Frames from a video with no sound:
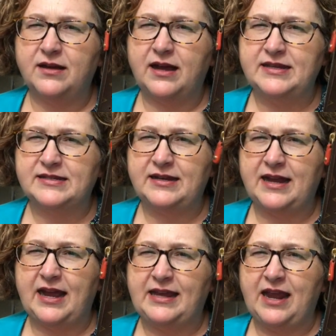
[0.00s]
Is
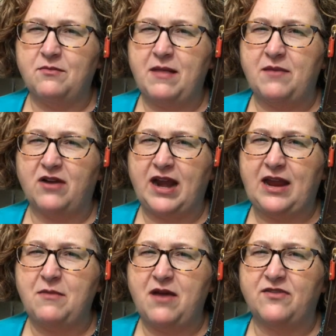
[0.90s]
it? I can't remember. I
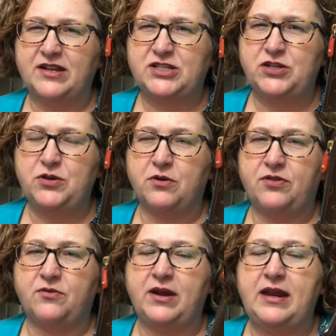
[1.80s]
can't remember if it's 2 or
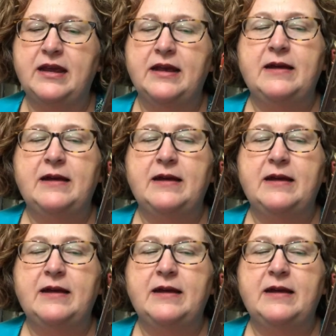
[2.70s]
3.